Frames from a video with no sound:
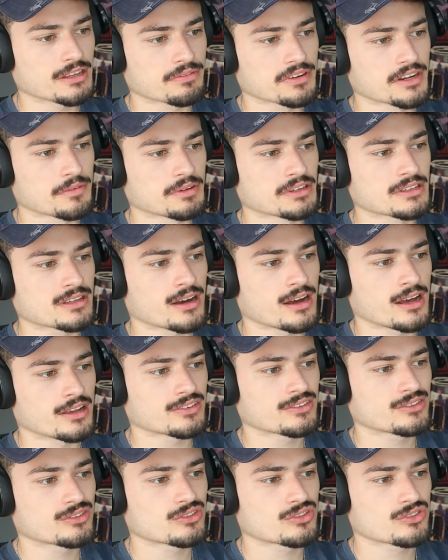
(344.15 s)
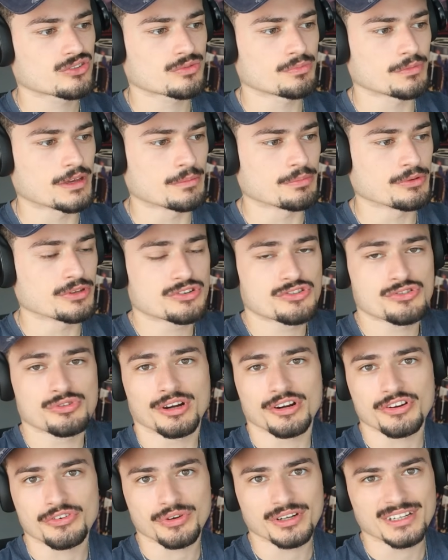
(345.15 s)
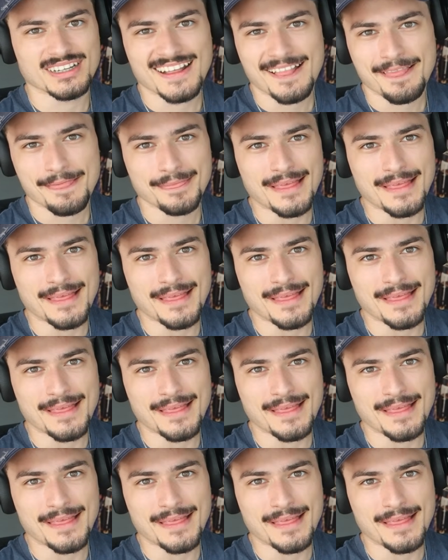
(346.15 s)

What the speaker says: Even if it costs maybe 200,